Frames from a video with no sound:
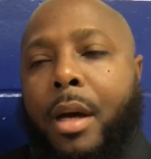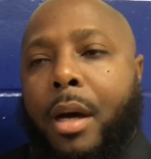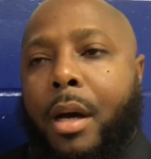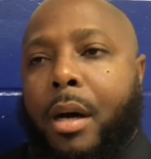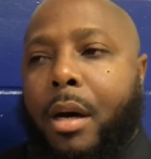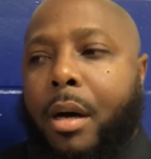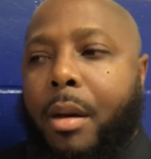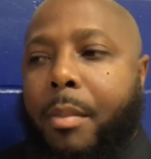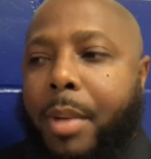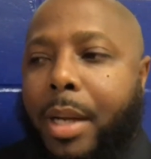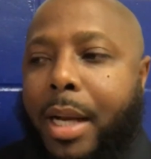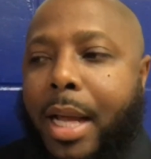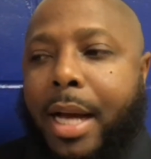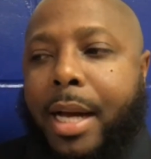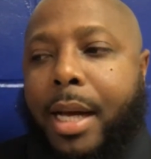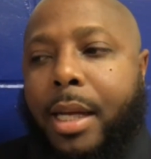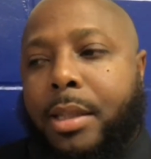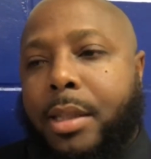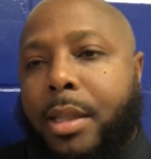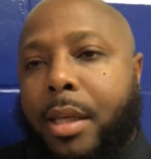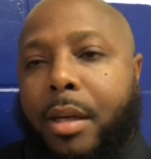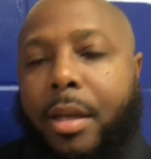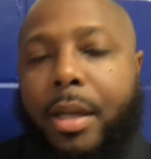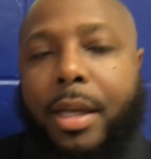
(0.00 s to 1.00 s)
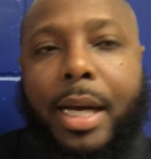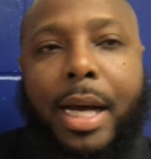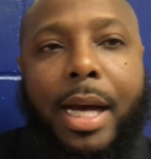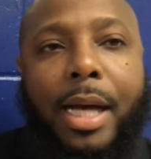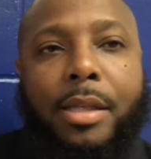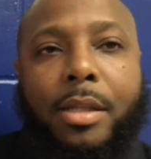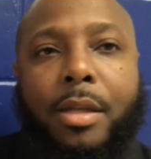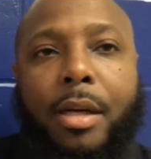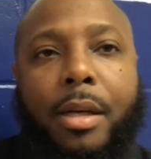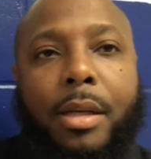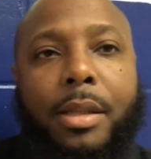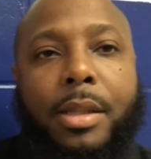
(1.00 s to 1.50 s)
Um, but like I tell the
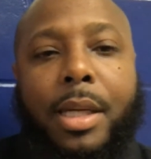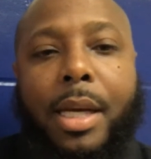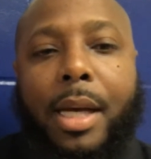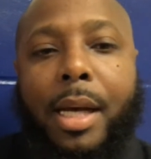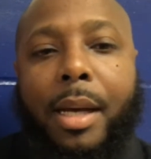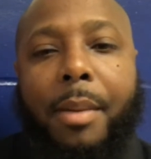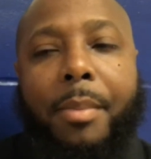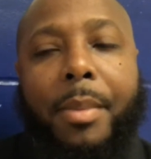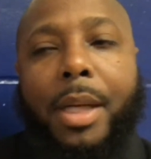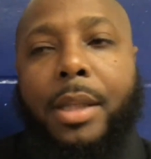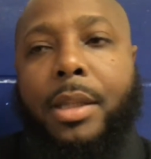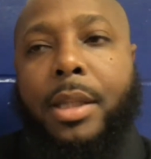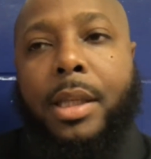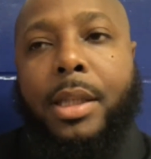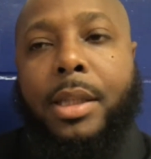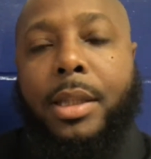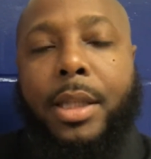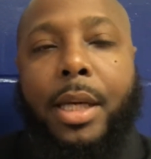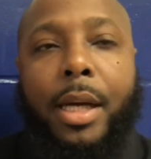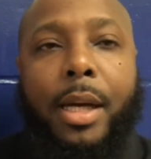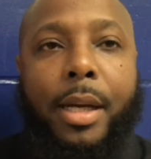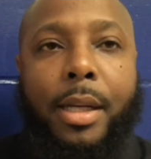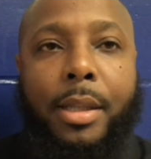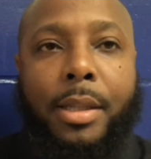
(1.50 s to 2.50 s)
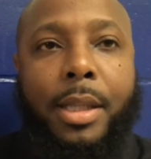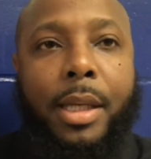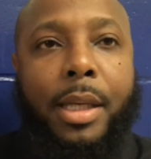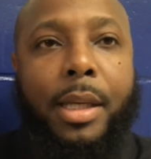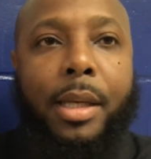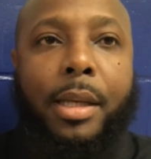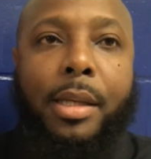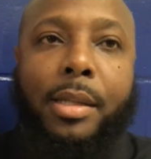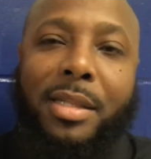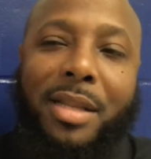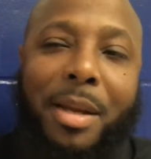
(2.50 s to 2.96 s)
guys all the time, nothing is guaranteed.